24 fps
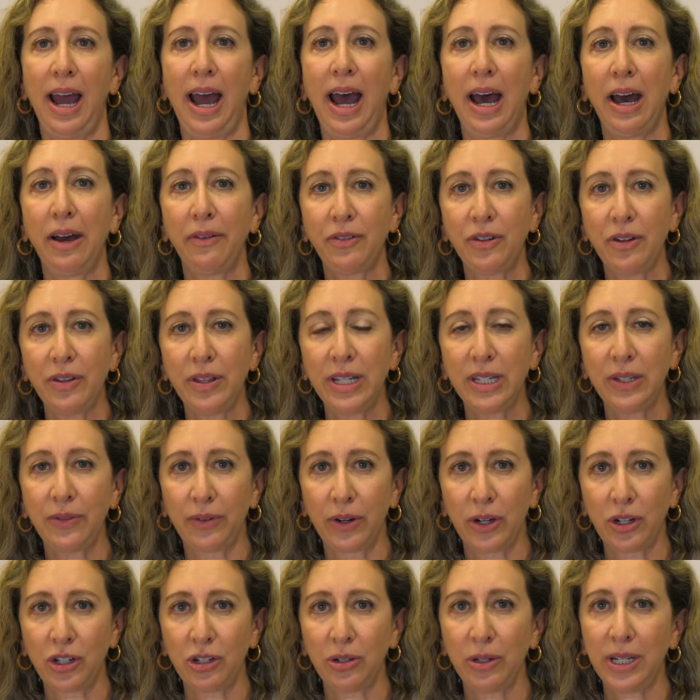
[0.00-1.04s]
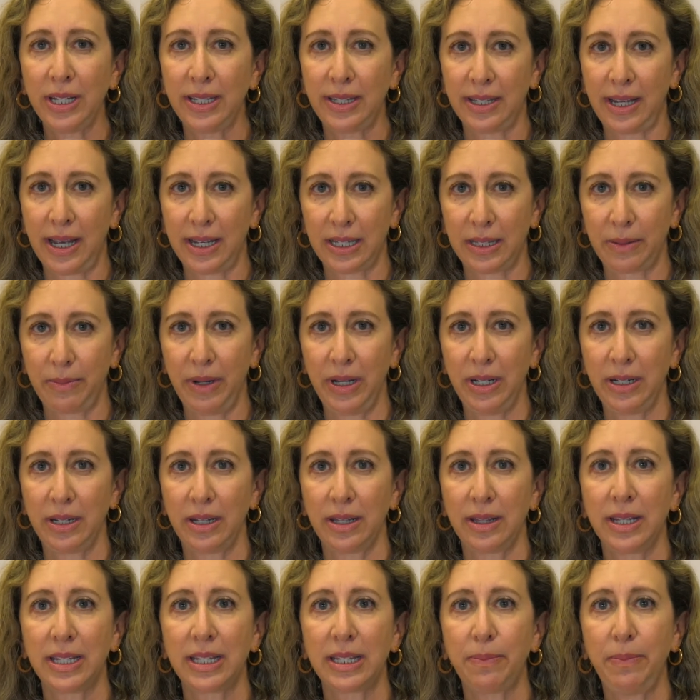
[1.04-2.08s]
After this virtual assessment,
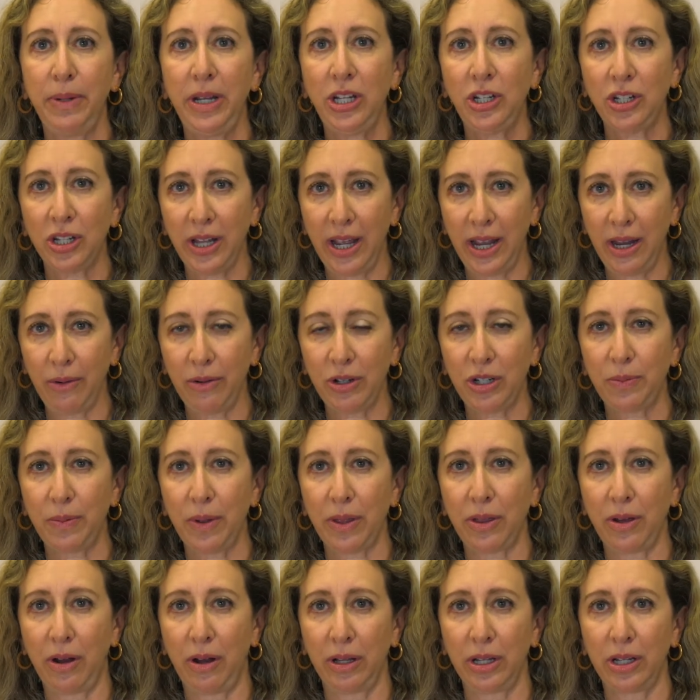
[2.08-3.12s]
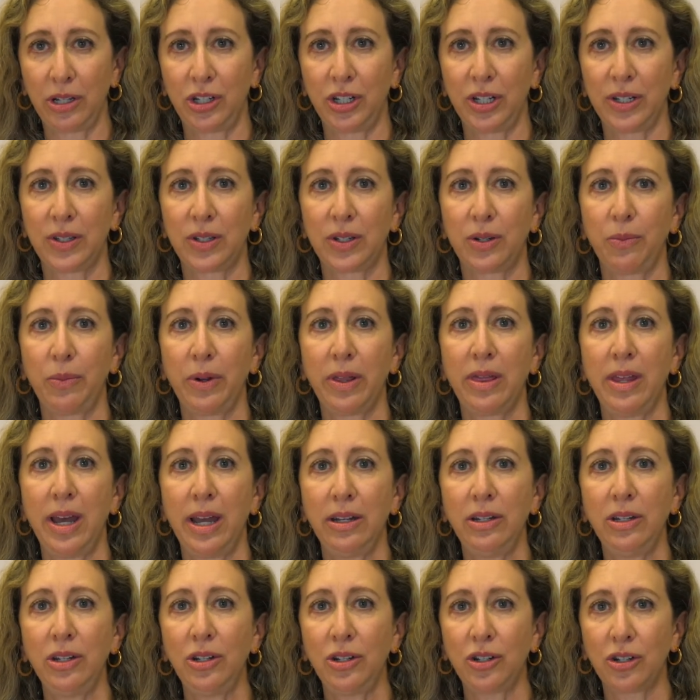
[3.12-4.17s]
the speech-language pathologist would
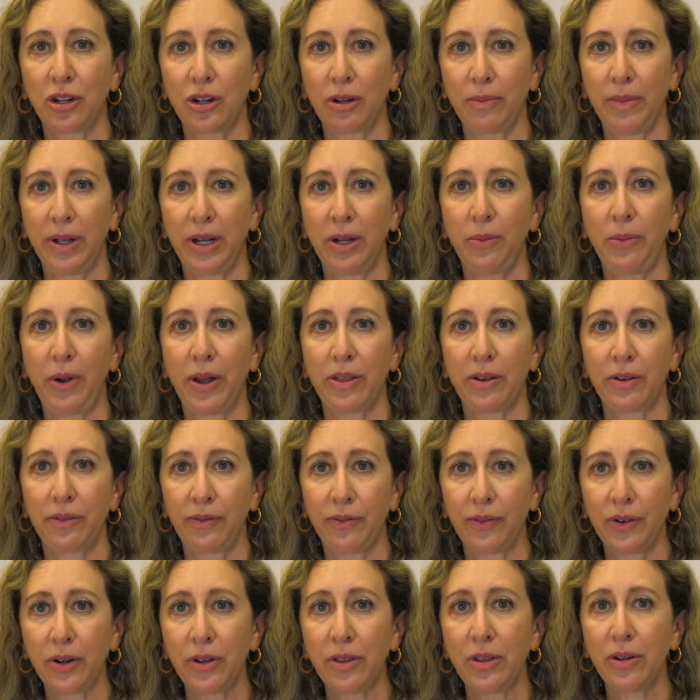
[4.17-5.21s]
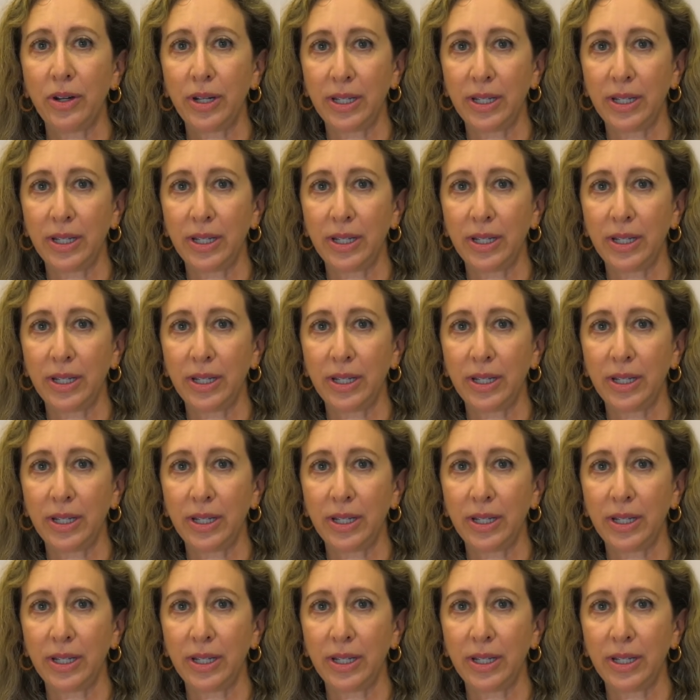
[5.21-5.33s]
then determine whether further